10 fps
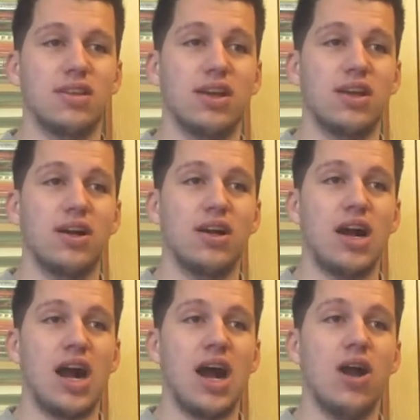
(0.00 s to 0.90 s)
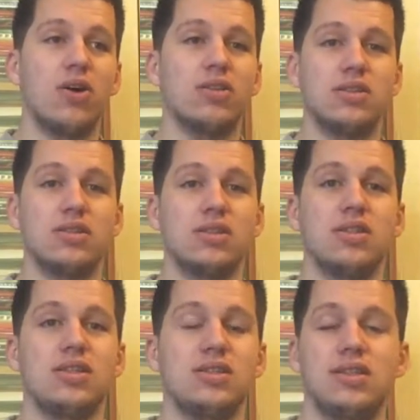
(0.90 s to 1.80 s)
Like I honestly
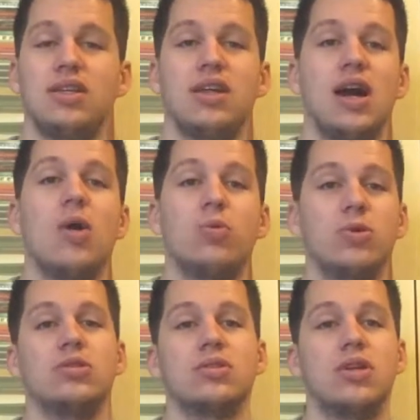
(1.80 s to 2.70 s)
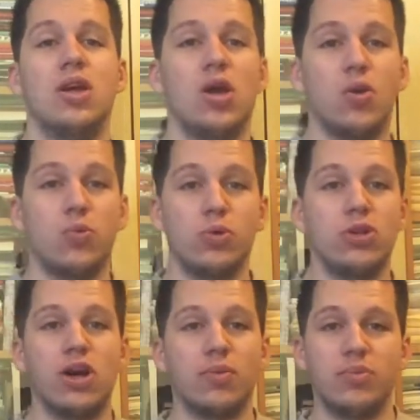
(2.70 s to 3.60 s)
can say that would
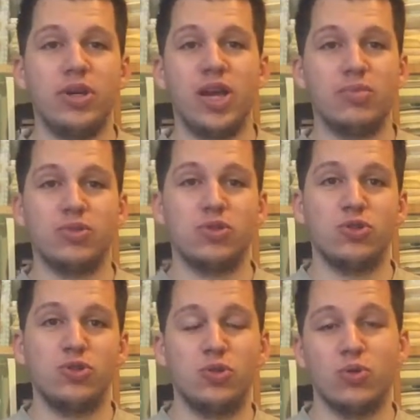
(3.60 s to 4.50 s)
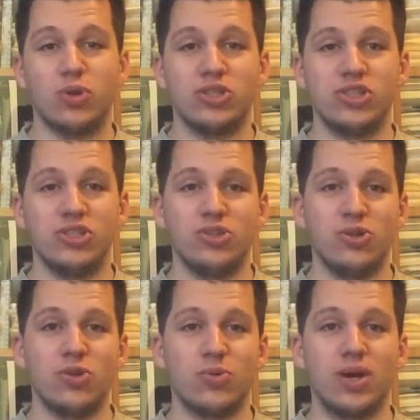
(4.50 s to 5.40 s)
not be able to do what she's
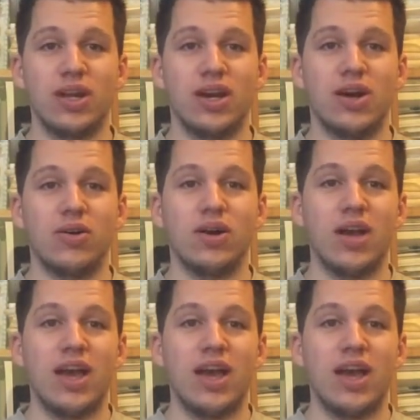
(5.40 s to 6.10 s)
doing right now.